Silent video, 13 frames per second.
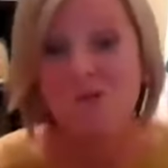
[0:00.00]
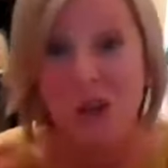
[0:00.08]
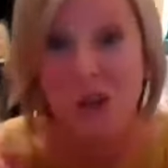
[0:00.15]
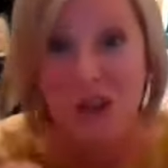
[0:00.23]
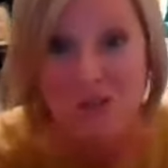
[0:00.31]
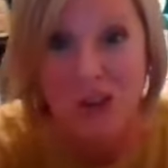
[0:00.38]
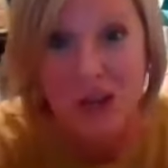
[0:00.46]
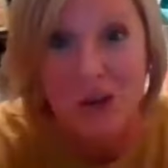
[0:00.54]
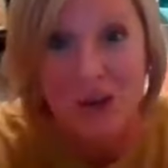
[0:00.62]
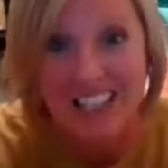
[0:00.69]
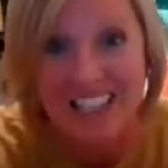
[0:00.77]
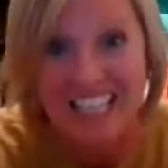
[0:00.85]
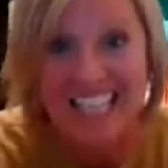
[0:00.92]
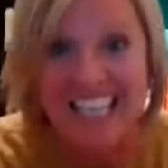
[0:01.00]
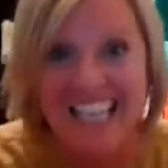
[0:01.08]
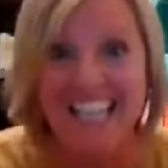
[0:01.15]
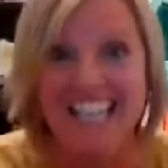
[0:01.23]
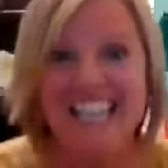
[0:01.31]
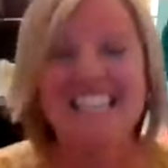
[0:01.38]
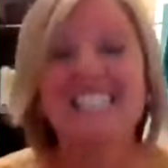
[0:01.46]
very, very quickly.
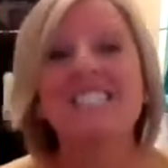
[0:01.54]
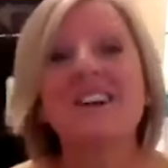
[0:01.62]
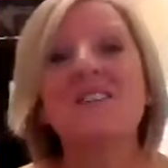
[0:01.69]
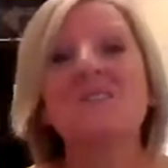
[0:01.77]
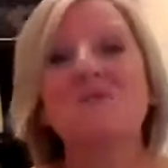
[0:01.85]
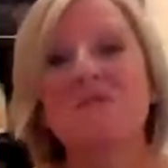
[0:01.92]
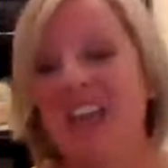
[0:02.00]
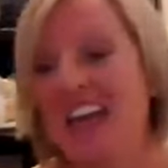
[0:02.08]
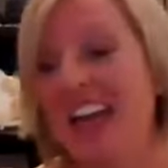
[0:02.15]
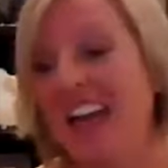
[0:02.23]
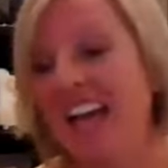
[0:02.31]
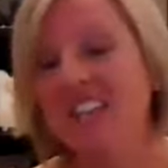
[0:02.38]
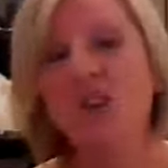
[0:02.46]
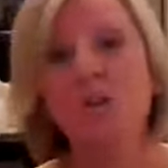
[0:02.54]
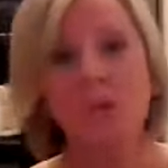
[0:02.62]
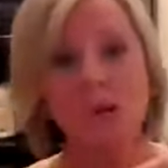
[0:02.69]
So ENJO